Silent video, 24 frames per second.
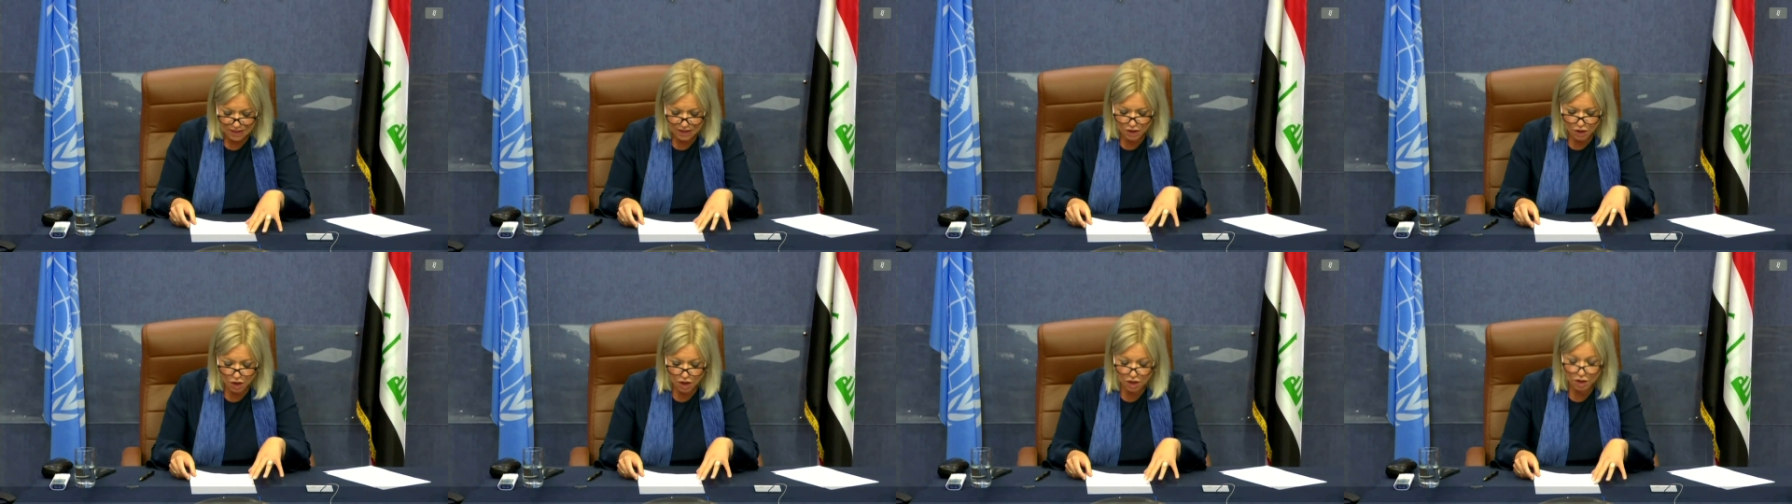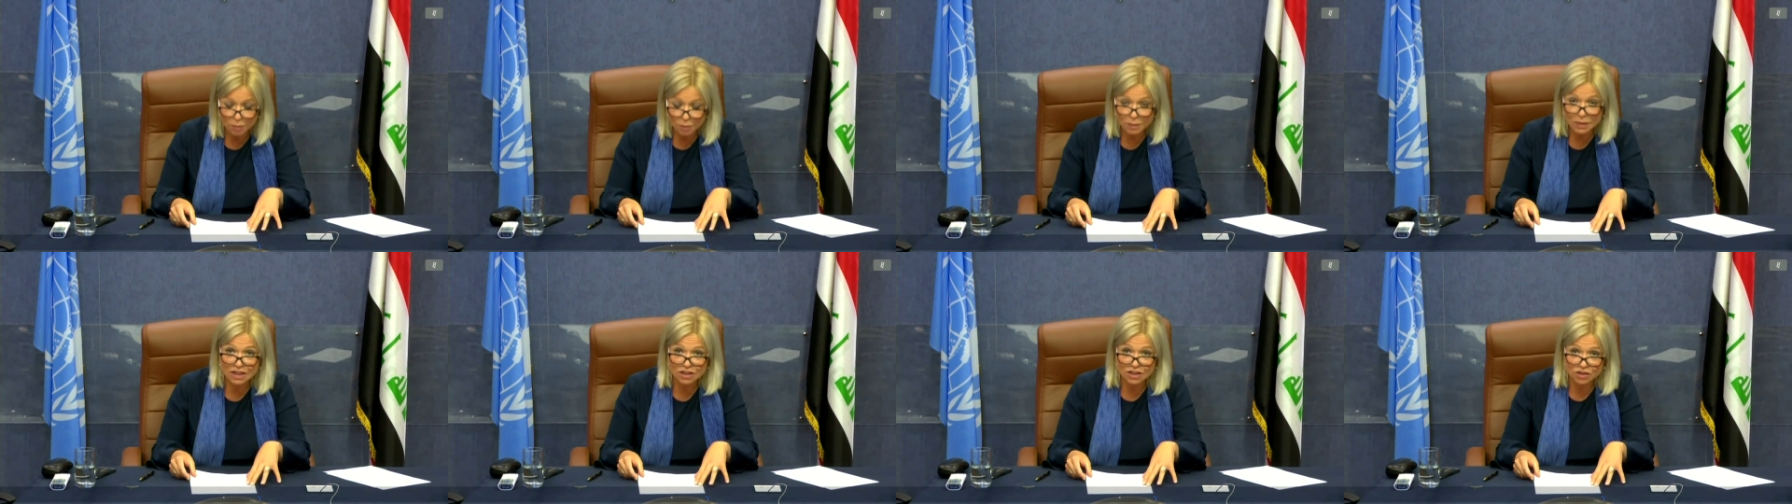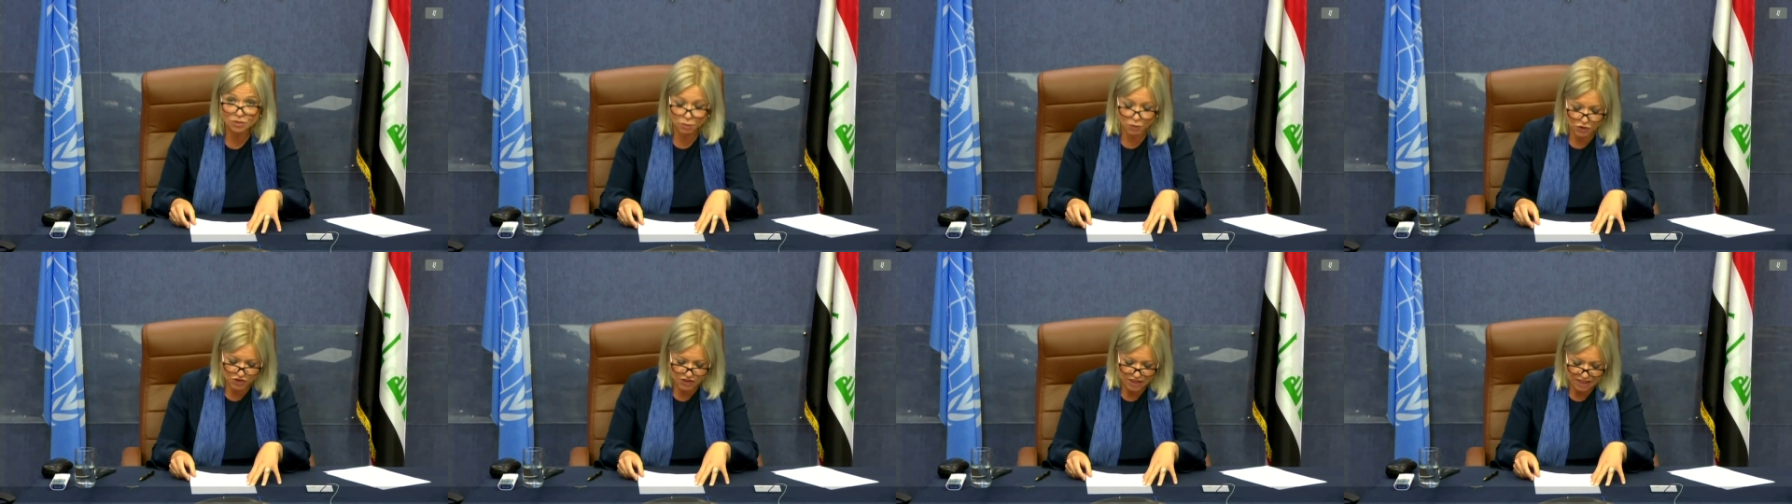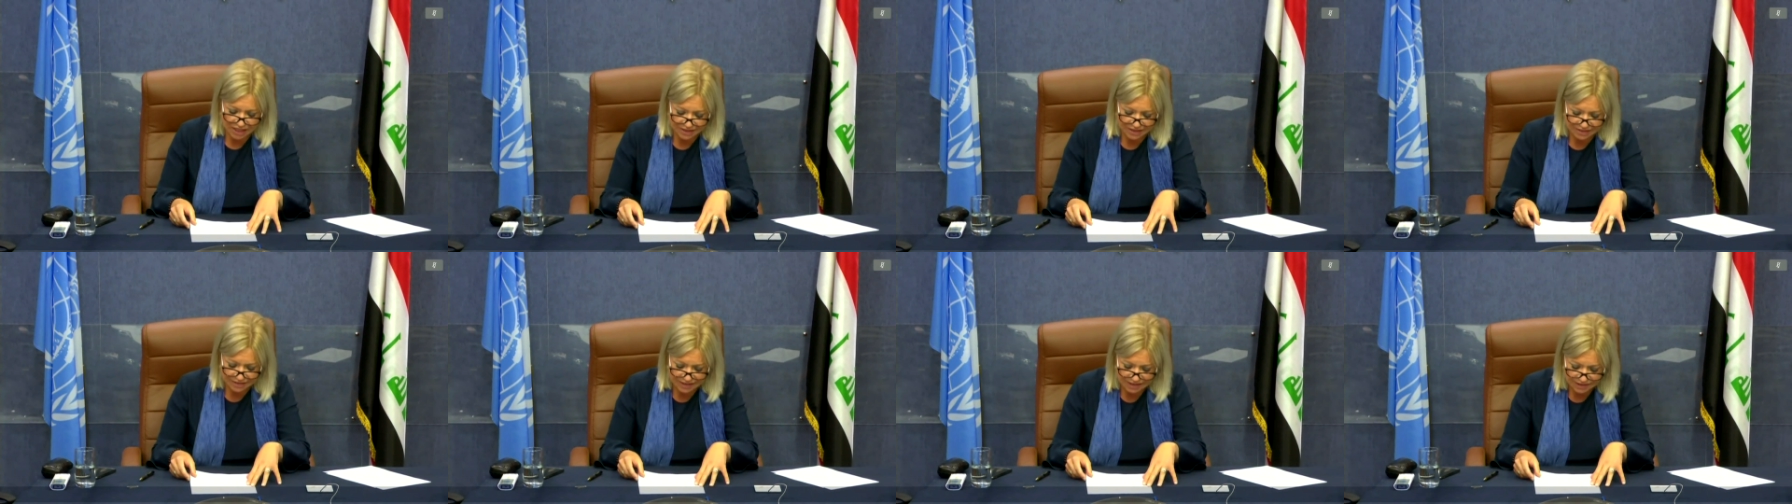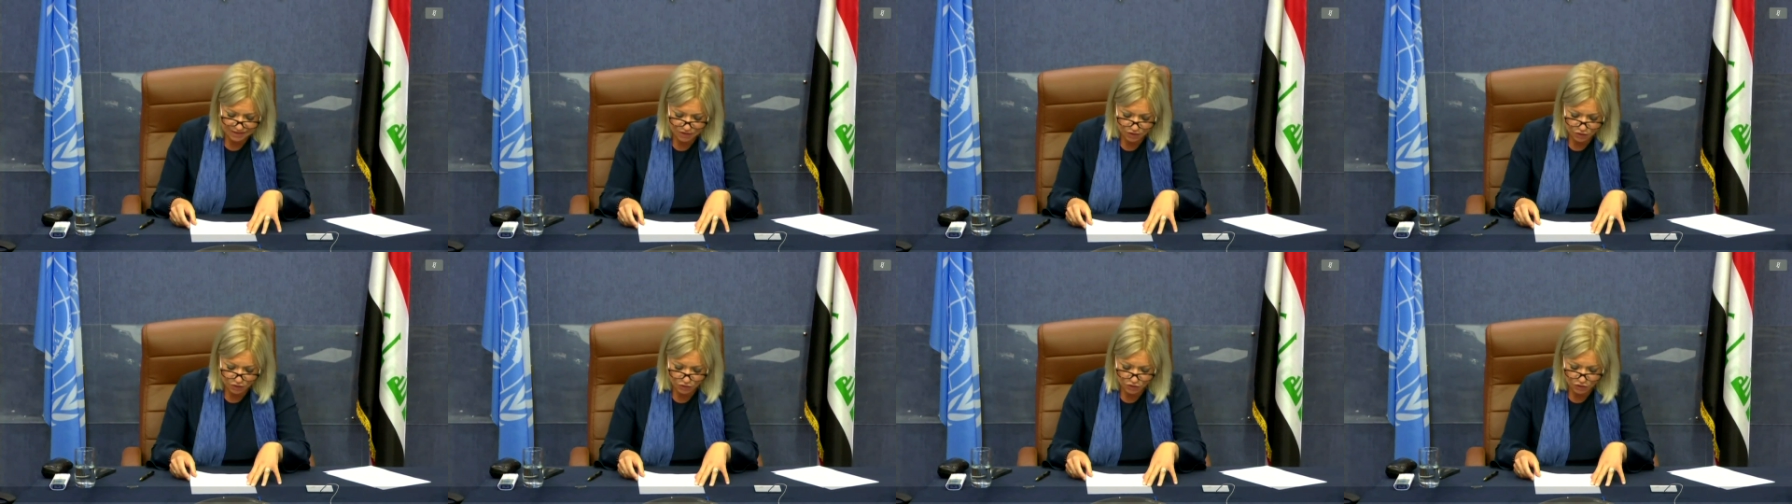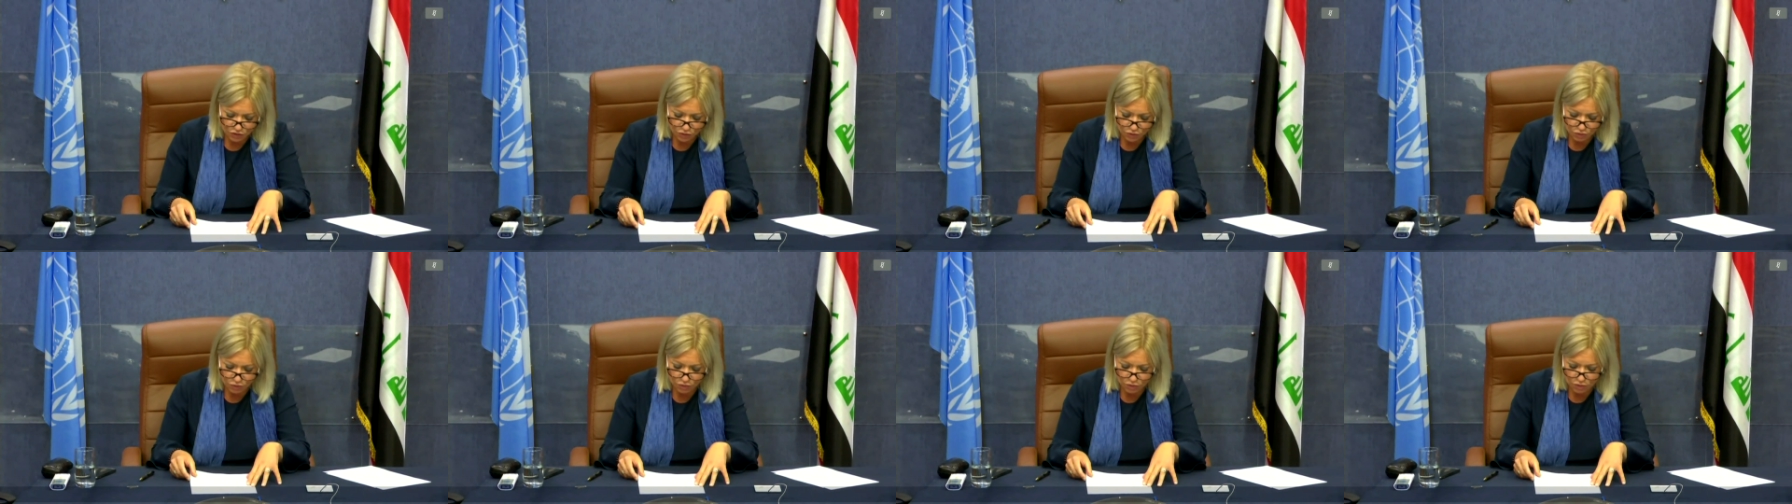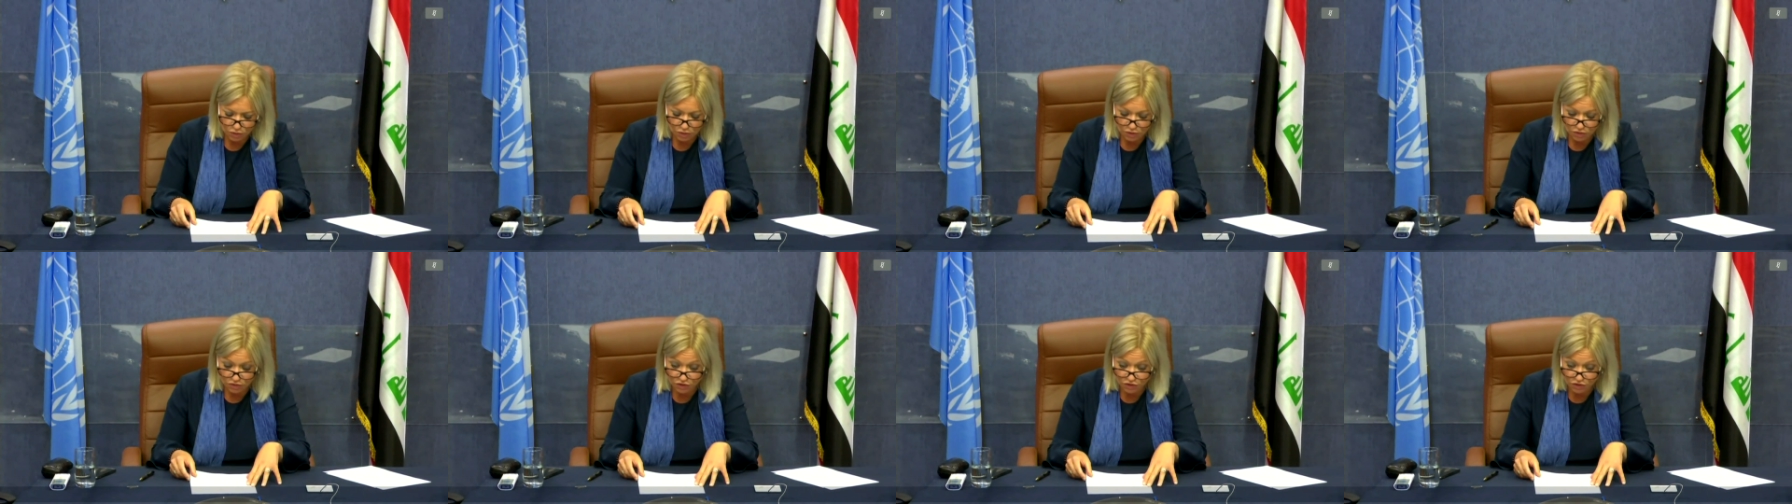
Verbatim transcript: the economy is projected to